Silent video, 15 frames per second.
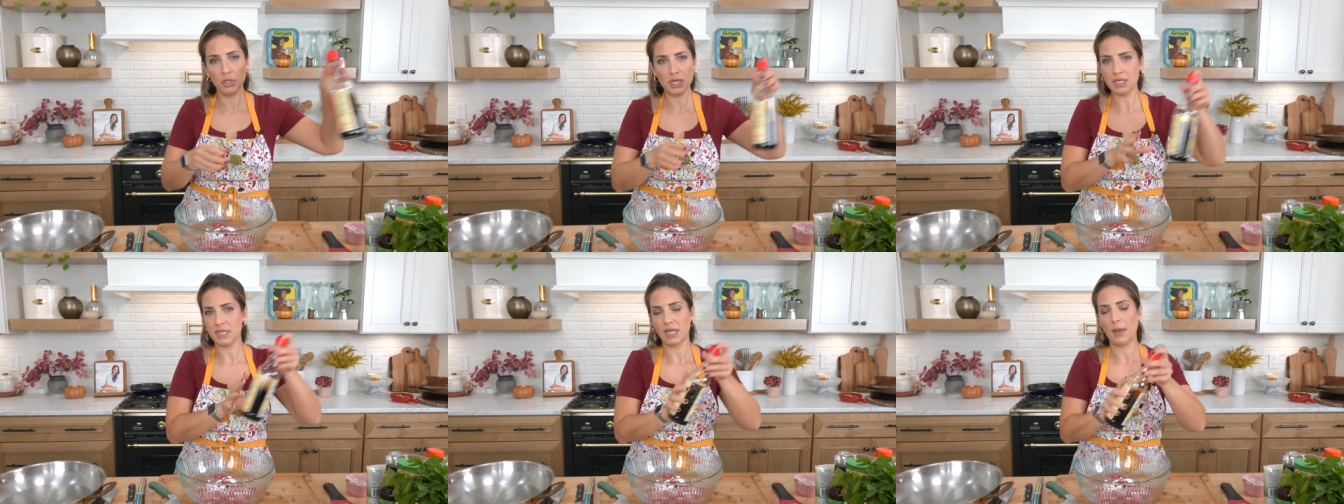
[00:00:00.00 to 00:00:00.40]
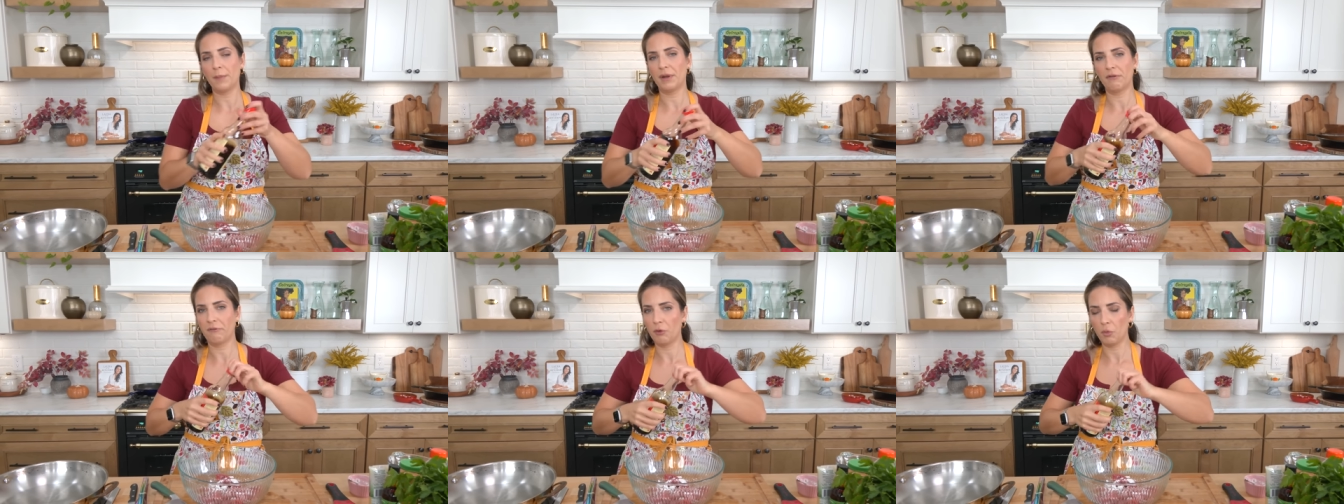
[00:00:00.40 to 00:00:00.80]
You can skip
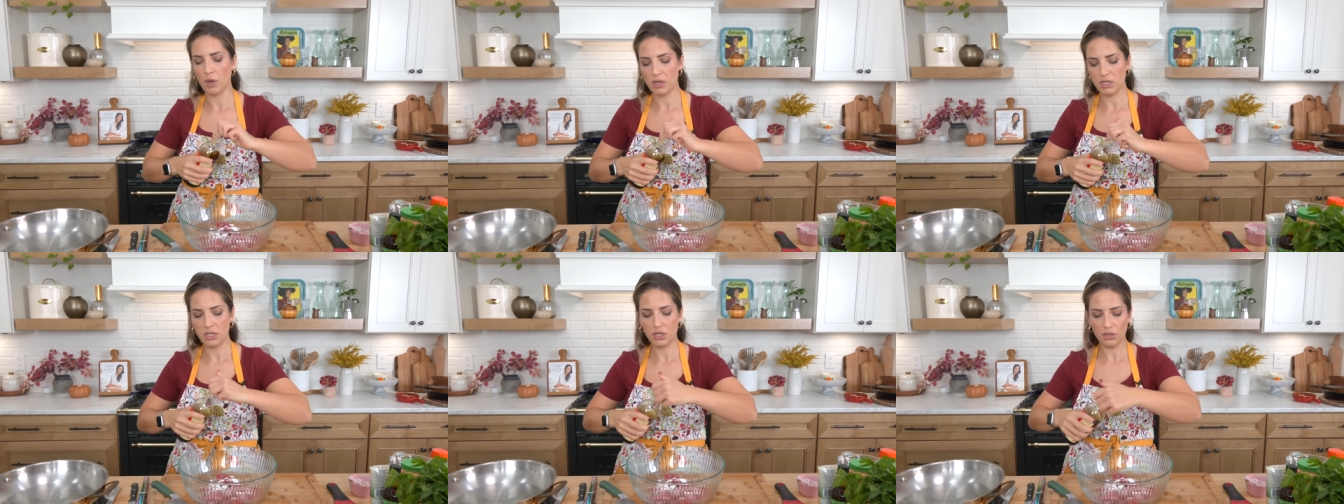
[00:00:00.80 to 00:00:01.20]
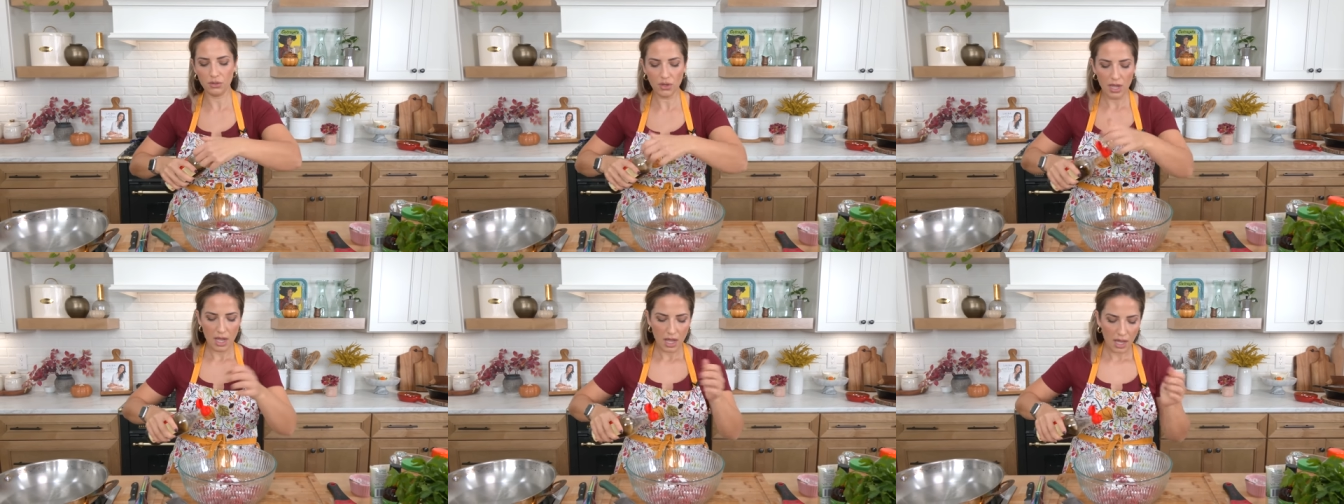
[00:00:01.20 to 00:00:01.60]
it if you want to.
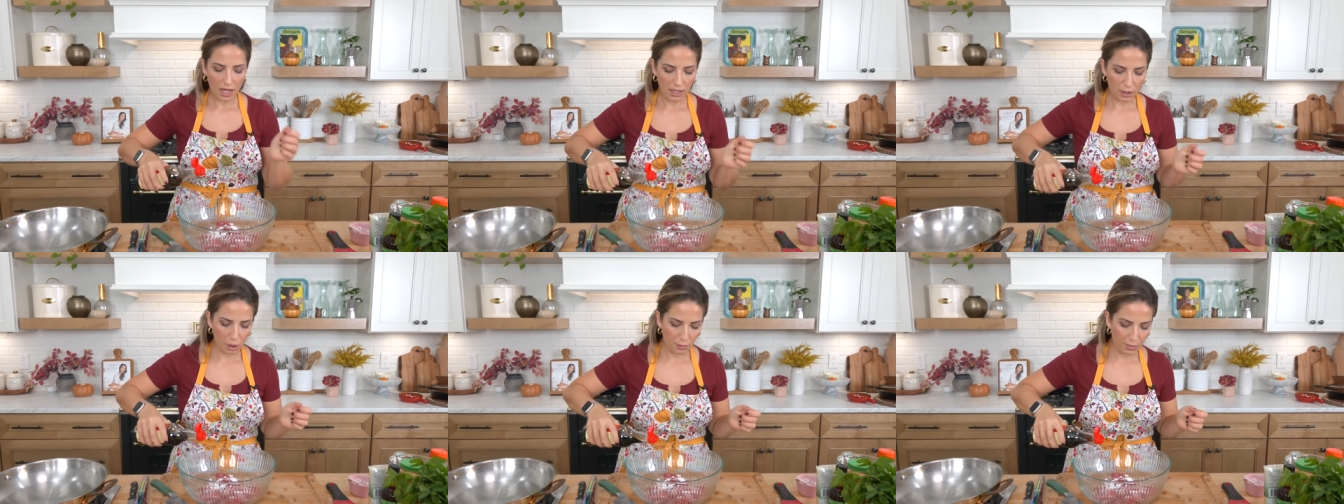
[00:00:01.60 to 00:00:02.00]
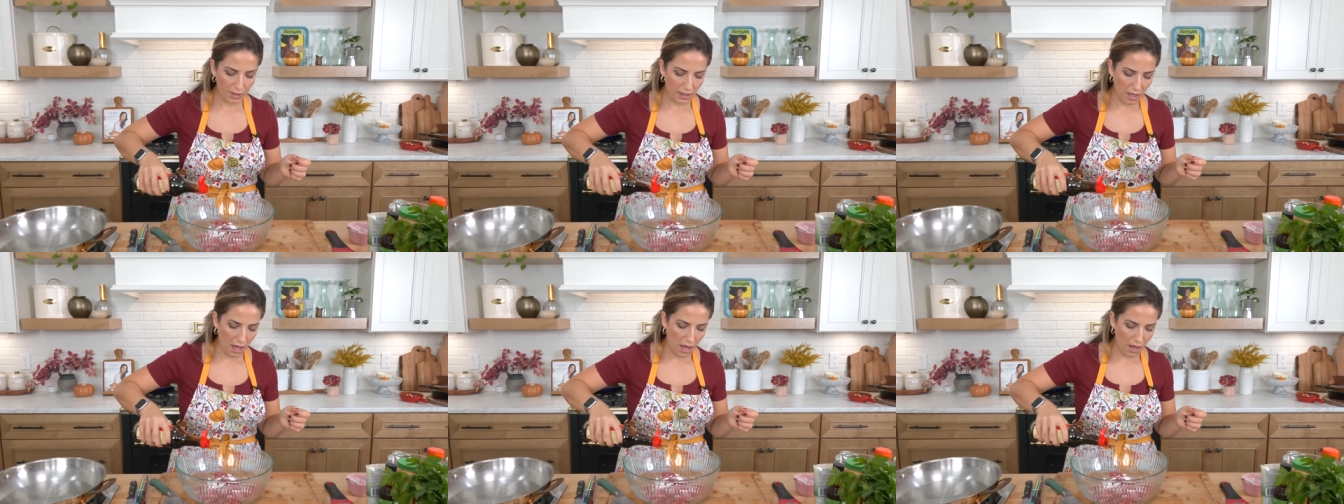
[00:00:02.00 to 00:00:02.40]
A little
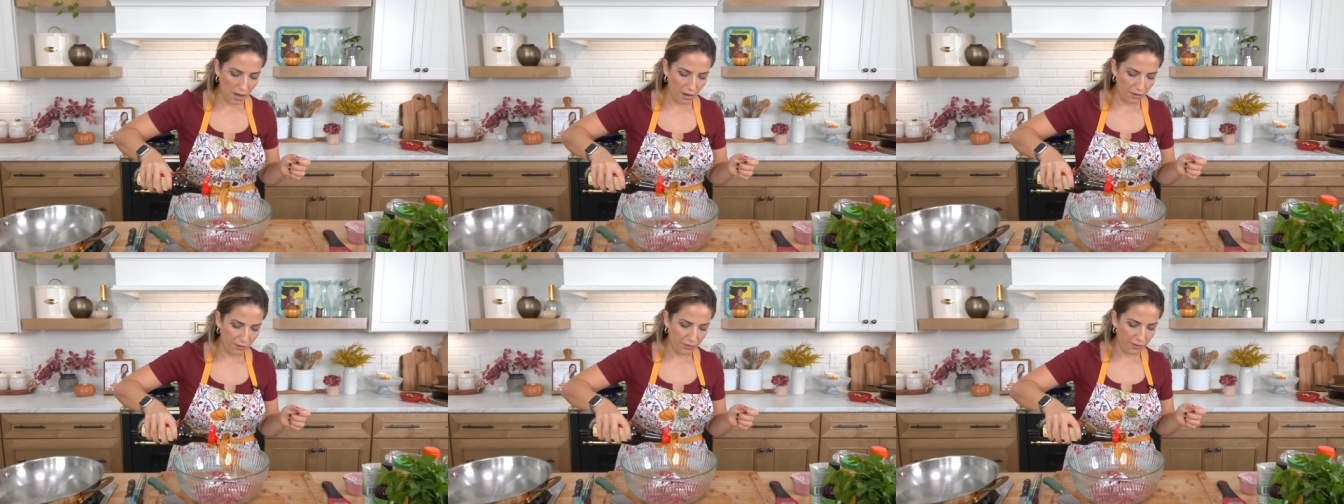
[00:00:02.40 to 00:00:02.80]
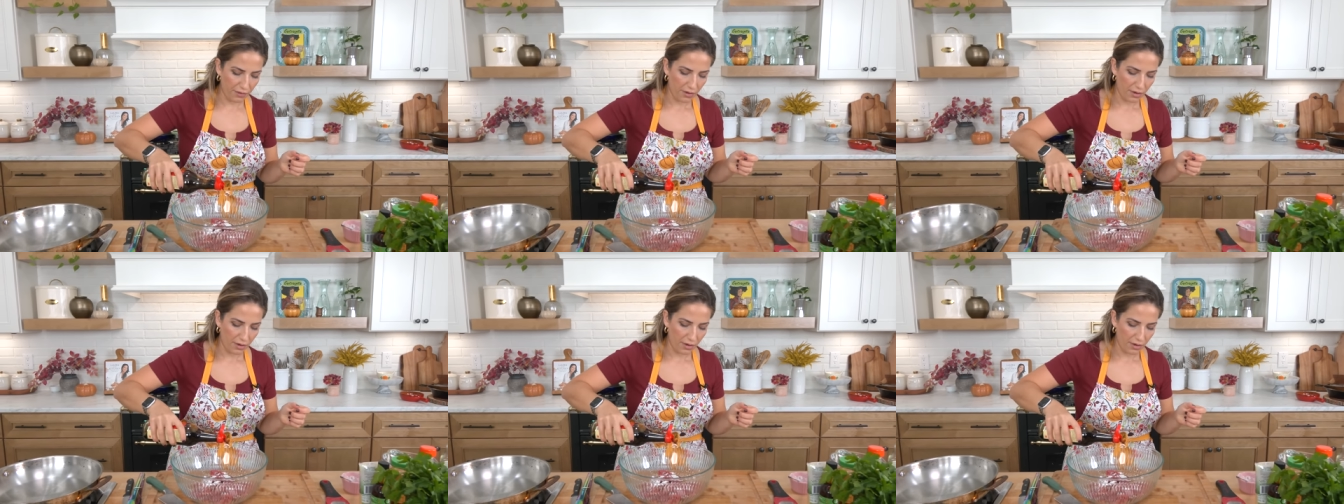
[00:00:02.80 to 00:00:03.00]
bit of